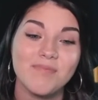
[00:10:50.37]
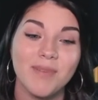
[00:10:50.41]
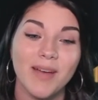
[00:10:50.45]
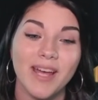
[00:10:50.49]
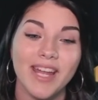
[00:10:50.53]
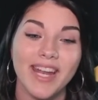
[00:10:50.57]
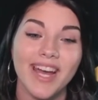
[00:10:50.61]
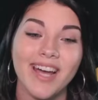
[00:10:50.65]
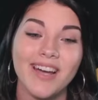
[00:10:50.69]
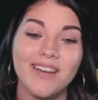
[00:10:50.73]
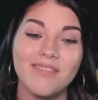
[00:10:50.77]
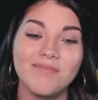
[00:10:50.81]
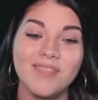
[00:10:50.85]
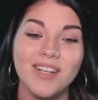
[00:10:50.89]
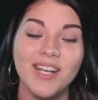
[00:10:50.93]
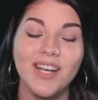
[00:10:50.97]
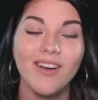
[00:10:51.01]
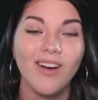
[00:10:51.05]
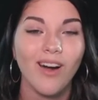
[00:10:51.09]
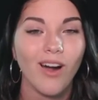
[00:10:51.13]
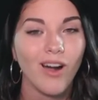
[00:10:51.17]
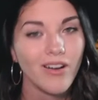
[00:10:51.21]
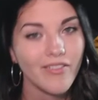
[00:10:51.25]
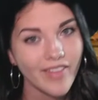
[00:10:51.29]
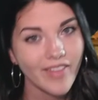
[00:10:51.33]
but
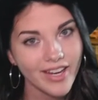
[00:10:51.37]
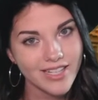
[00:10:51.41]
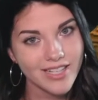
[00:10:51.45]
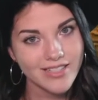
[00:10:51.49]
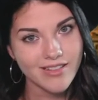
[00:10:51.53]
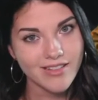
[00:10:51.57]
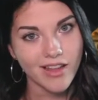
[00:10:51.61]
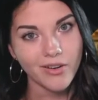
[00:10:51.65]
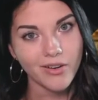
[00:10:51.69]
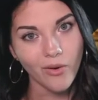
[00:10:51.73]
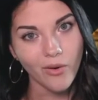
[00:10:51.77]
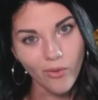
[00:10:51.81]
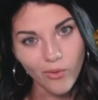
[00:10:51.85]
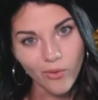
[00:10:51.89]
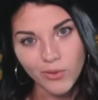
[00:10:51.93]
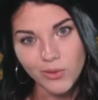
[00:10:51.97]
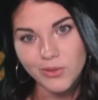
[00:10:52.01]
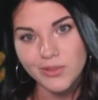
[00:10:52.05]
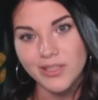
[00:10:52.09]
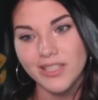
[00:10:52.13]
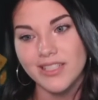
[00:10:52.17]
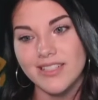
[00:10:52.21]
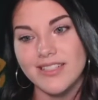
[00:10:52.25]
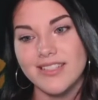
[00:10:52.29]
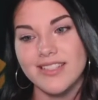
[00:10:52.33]
all of that is on
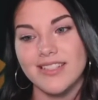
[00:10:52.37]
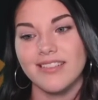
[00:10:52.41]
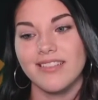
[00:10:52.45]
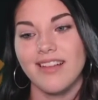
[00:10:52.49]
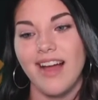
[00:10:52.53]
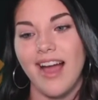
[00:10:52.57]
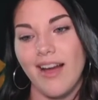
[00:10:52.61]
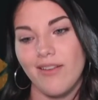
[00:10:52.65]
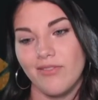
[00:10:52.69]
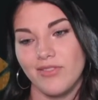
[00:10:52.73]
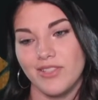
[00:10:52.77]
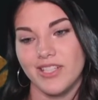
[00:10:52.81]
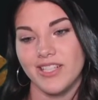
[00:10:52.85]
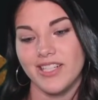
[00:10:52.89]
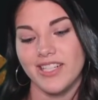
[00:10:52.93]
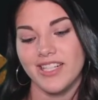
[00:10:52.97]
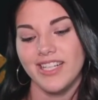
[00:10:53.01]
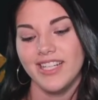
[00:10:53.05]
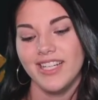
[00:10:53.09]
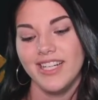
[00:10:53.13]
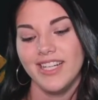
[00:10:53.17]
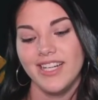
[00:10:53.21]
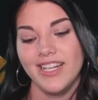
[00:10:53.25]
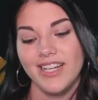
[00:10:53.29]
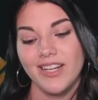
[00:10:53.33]
hold until after
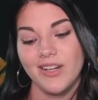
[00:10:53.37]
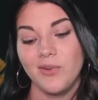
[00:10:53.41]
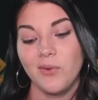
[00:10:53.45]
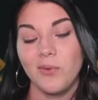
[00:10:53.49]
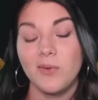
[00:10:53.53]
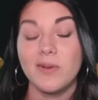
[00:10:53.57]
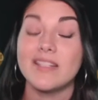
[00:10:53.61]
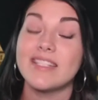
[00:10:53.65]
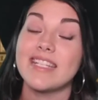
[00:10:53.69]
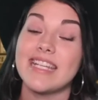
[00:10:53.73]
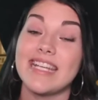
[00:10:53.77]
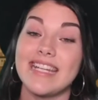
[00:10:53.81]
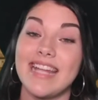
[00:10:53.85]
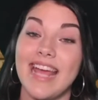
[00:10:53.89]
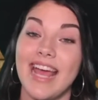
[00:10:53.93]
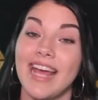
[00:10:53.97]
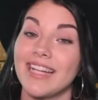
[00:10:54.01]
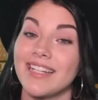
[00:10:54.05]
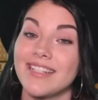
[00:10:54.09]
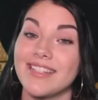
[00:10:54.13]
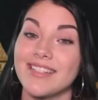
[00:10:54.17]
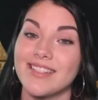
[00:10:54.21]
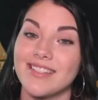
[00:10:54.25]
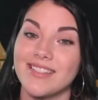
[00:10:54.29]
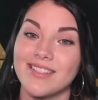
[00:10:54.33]
quarantine
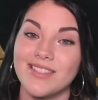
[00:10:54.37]
ends.